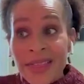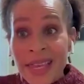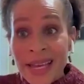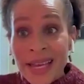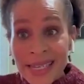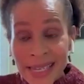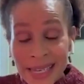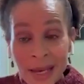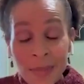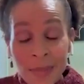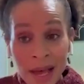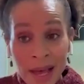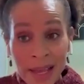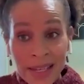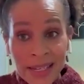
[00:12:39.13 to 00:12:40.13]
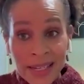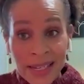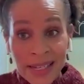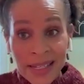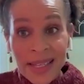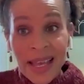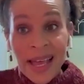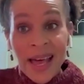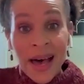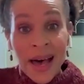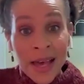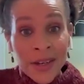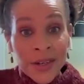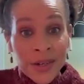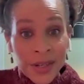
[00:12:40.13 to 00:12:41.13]
the idea behind it is
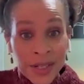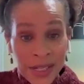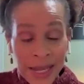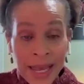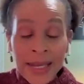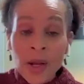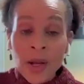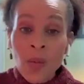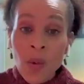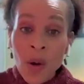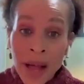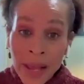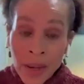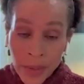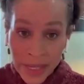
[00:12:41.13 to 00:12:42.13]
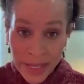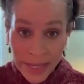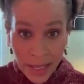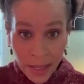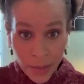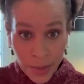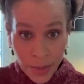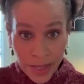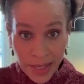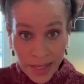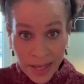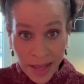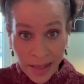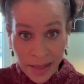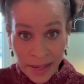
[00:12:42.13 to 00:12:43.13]
understanding why we celebrate
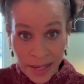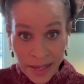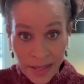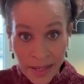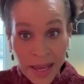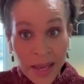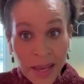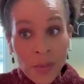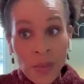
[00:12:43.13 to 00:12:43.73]
these holidays.